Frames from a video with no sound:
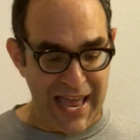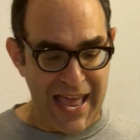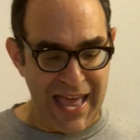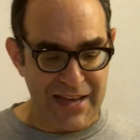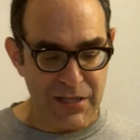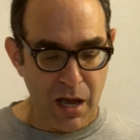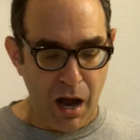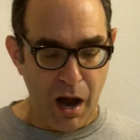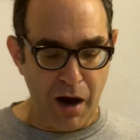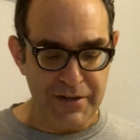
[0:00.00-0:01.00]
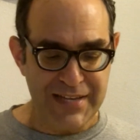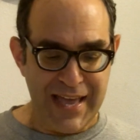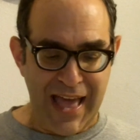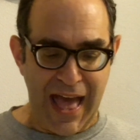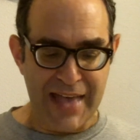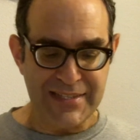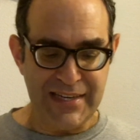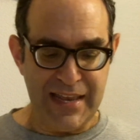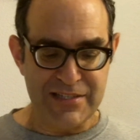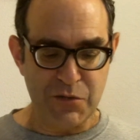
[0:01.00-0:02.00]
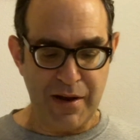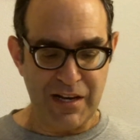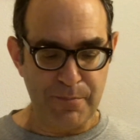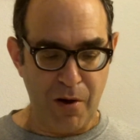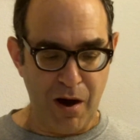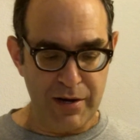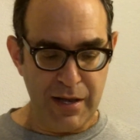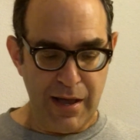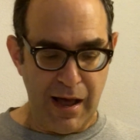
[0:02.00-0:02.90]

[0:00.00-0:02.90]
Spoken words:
and art as an integrated part